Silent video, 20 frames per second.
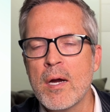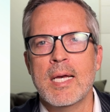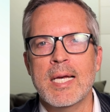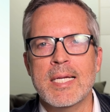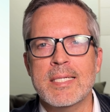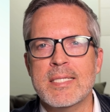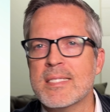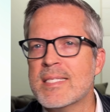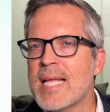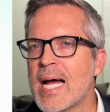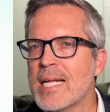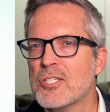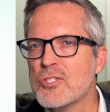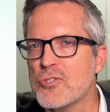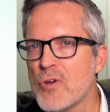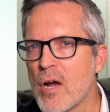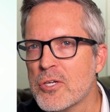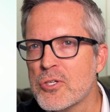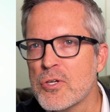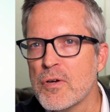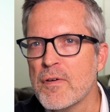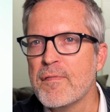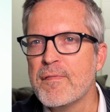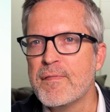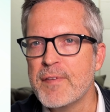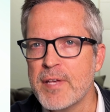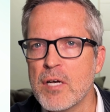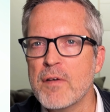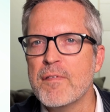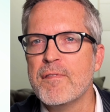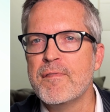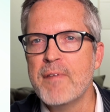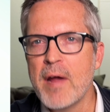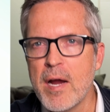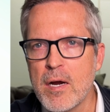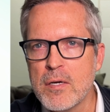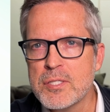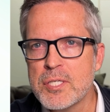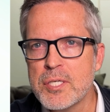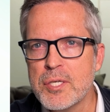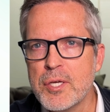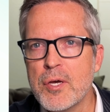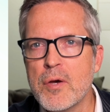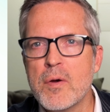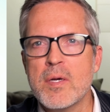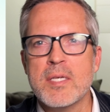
And does that structure feel fair to you?